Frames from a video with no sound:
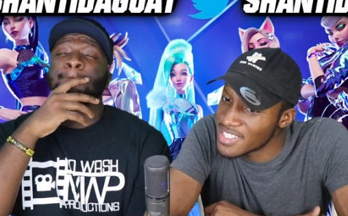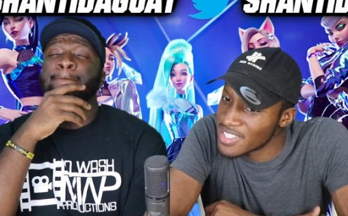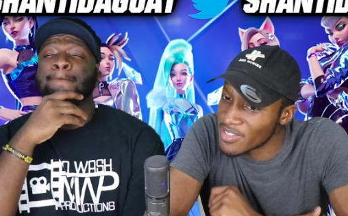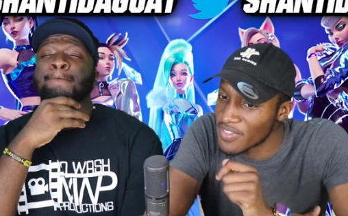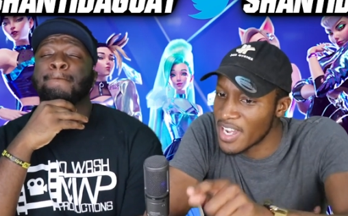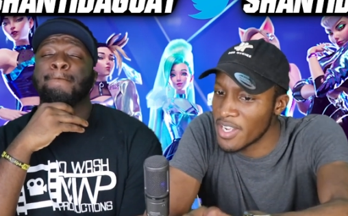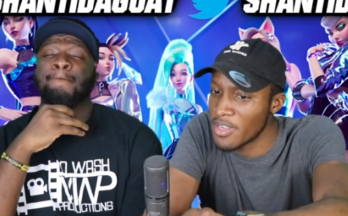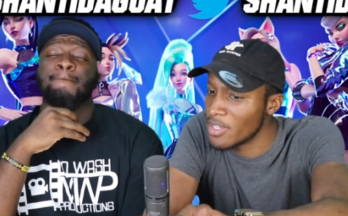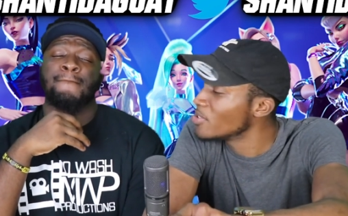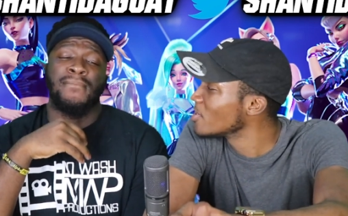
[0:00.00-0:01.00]
Speaker 1: Seraphine? How
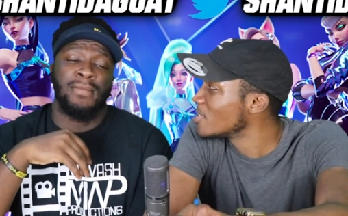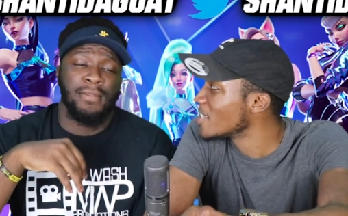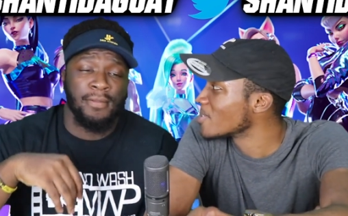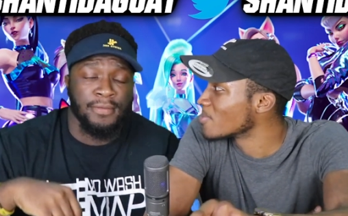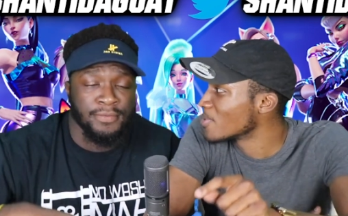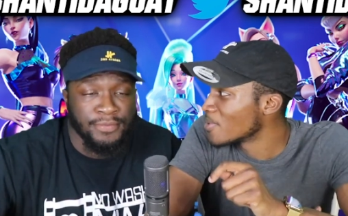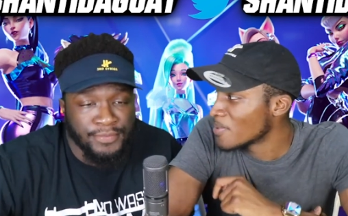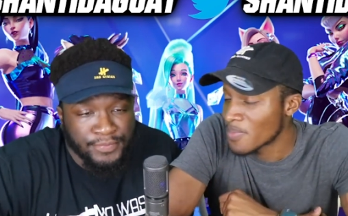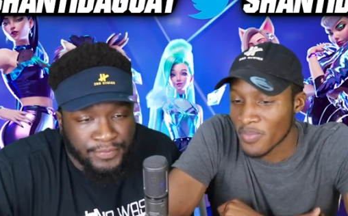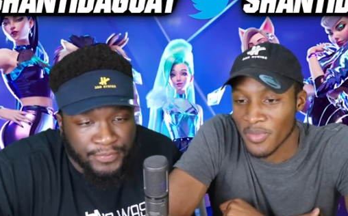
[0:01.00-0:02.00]
you how you think you say this one?
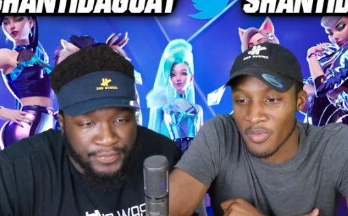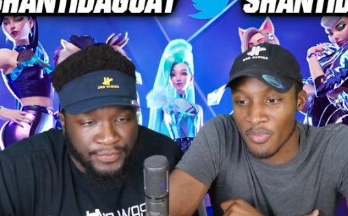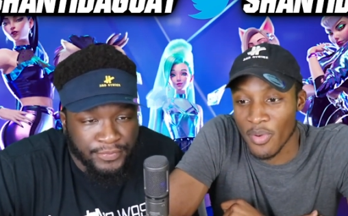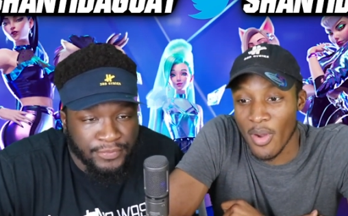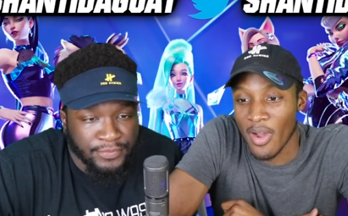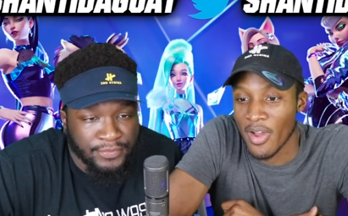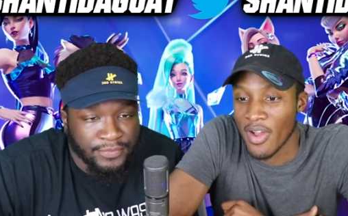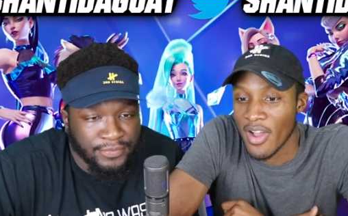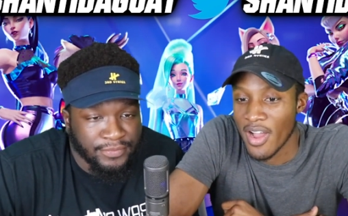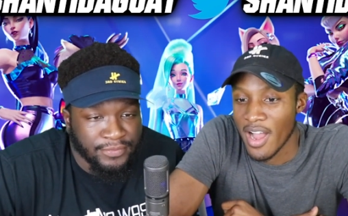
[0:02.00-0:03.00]
Bro,
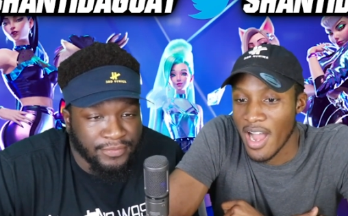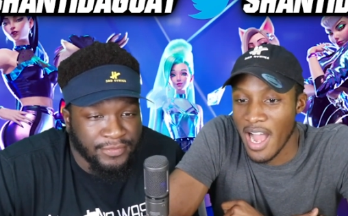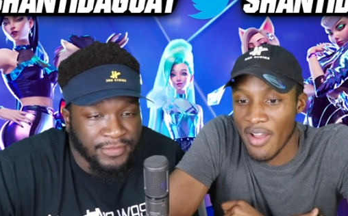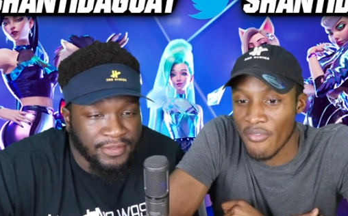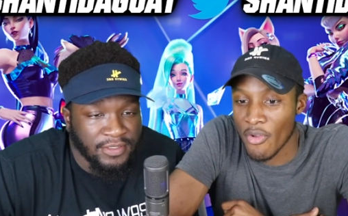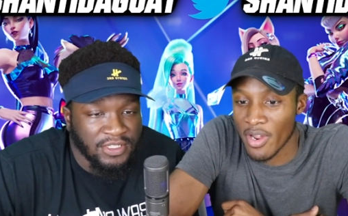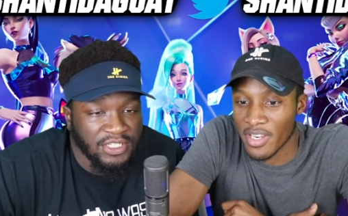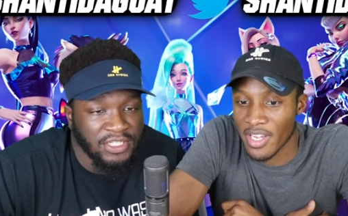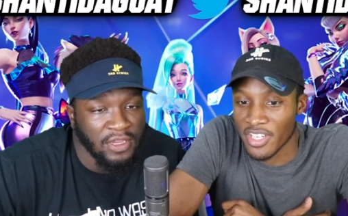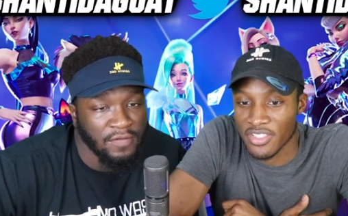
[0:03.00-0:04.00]
I have no
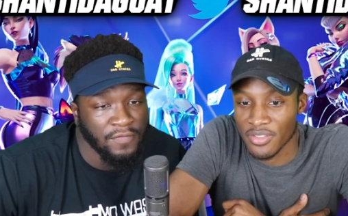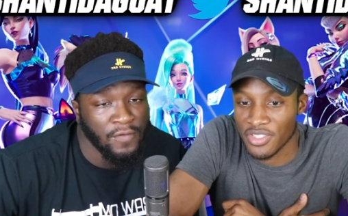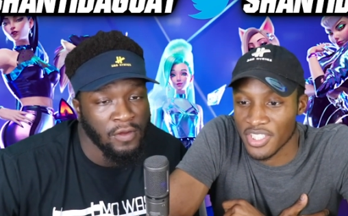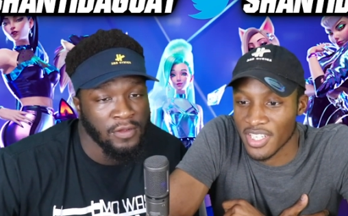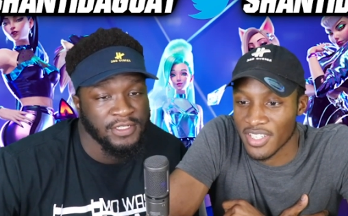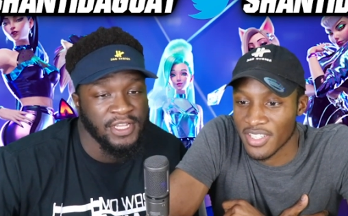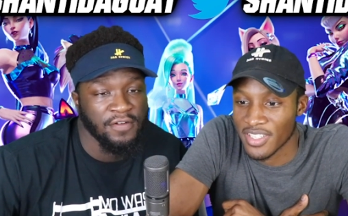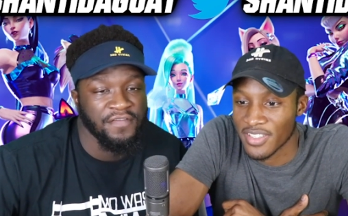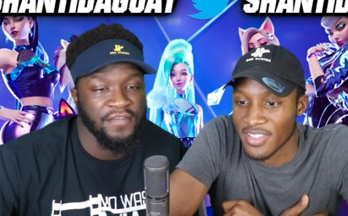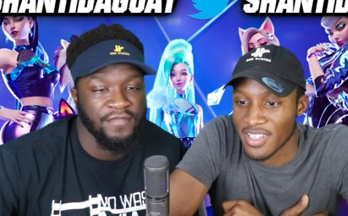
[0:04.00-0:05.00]
idea. Seraphine, I just
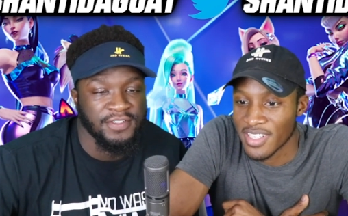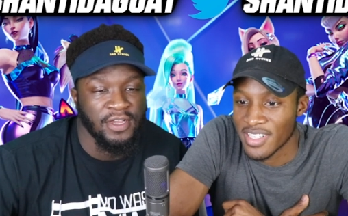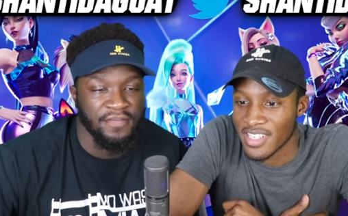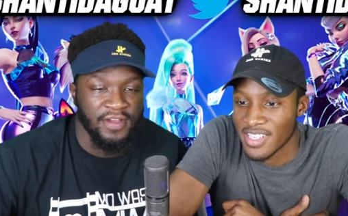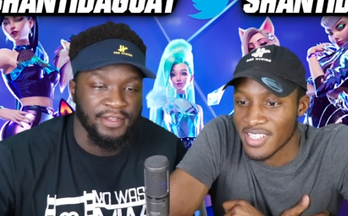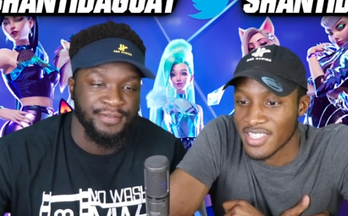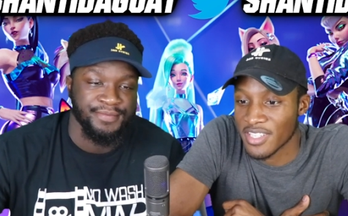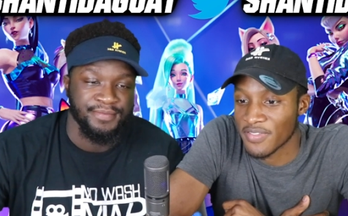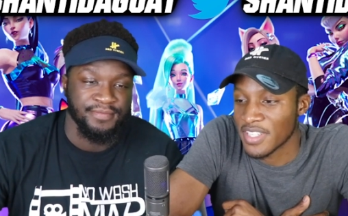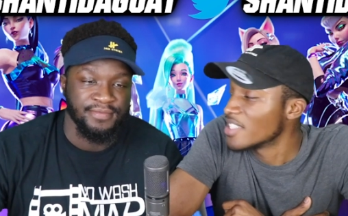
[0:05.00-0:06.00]
Speaker 2: Seraphine?
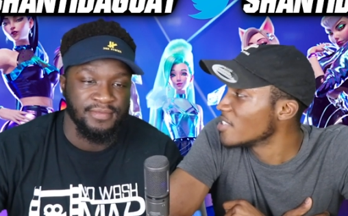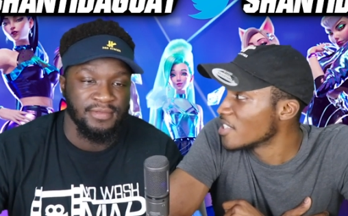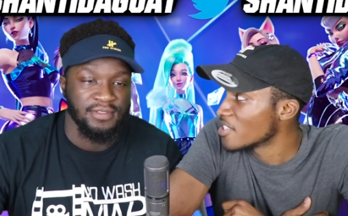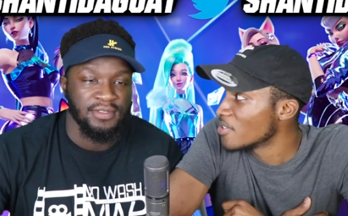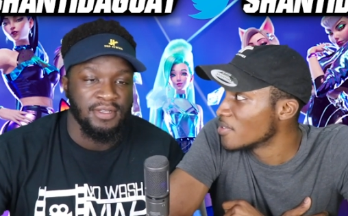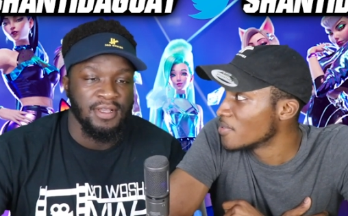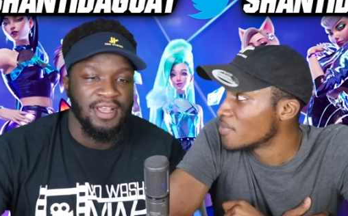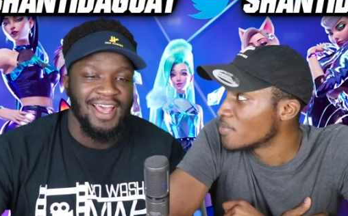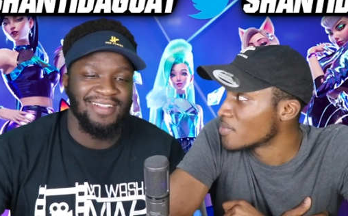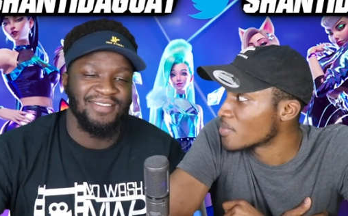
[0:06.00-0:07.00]
Think so?
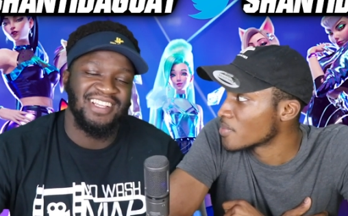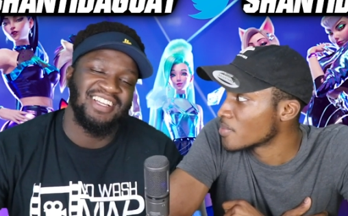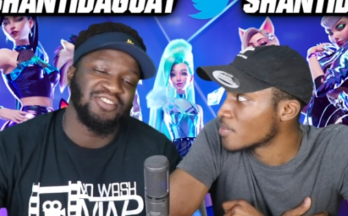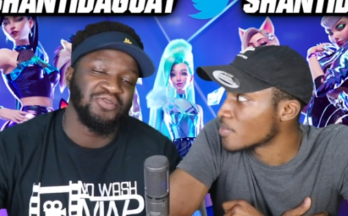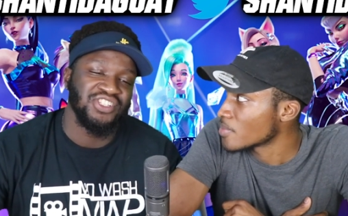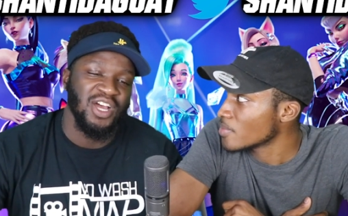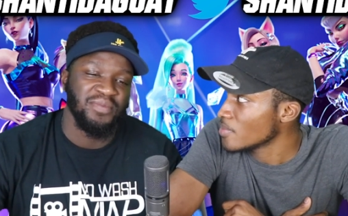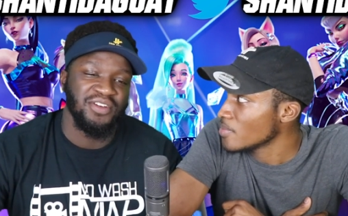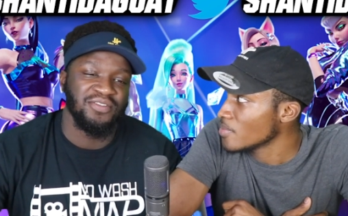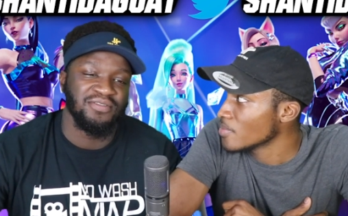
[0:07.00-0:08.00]
I, uh, that sounds too
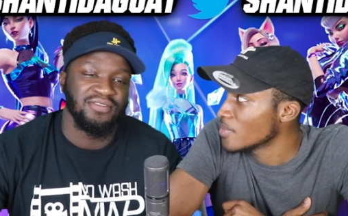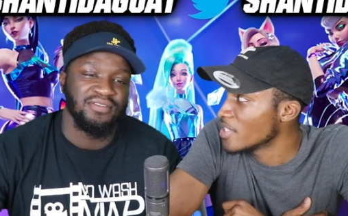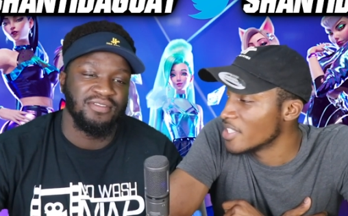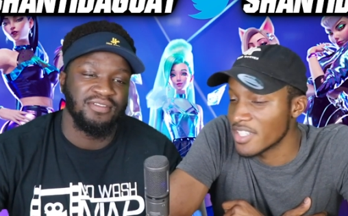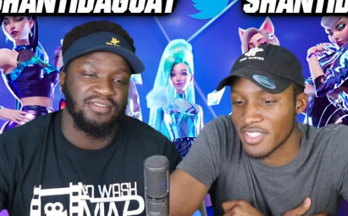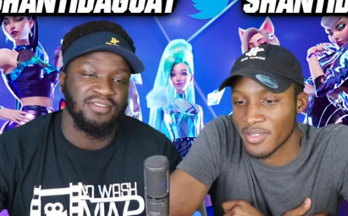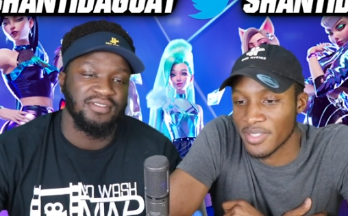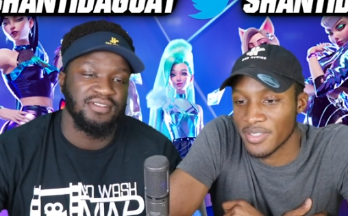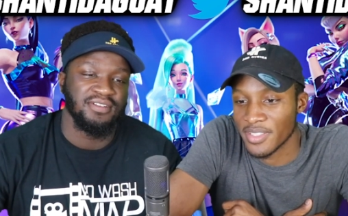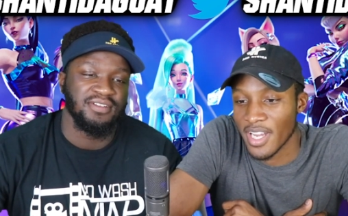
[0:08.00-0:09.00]
choppy though.
Speaker 1: It does, don't
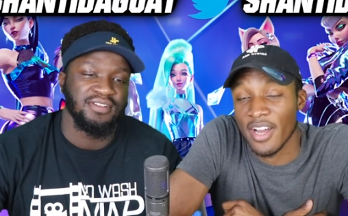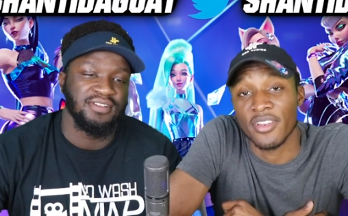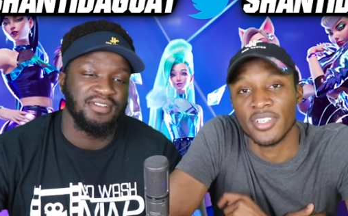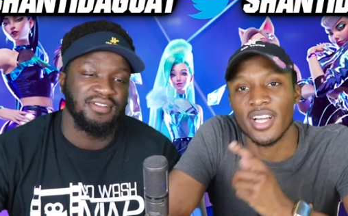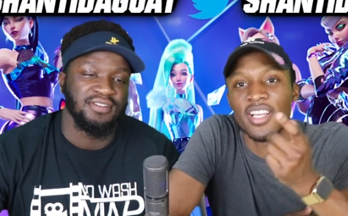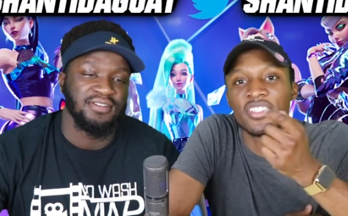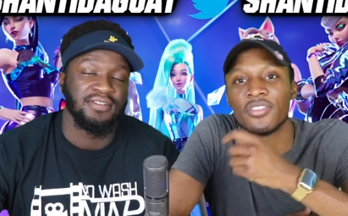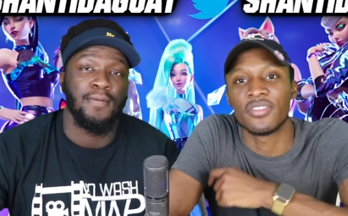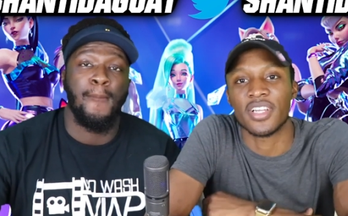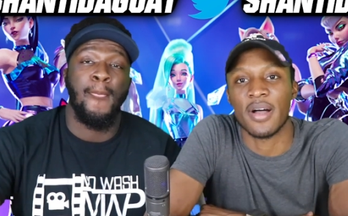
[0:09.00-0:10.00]
it? I don't know. Y'all let us
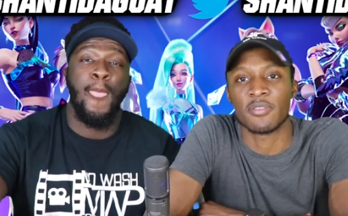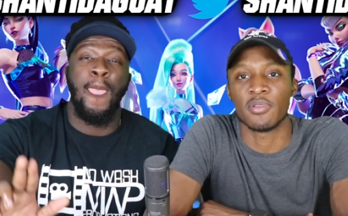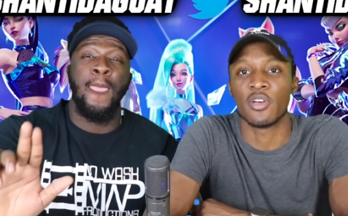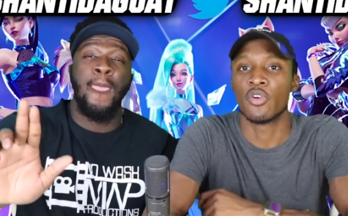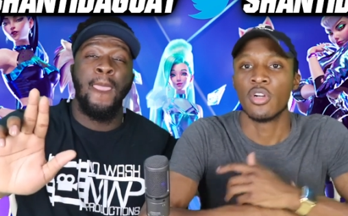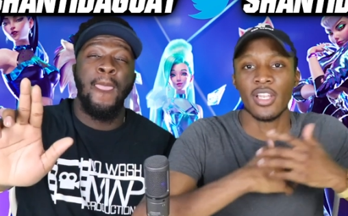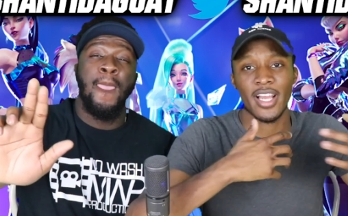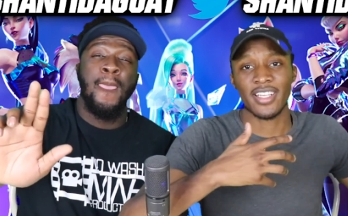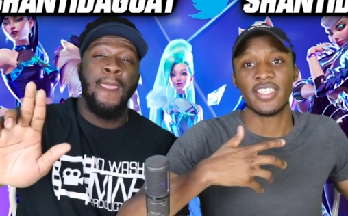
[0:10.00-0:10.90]
know in the comments below. Like I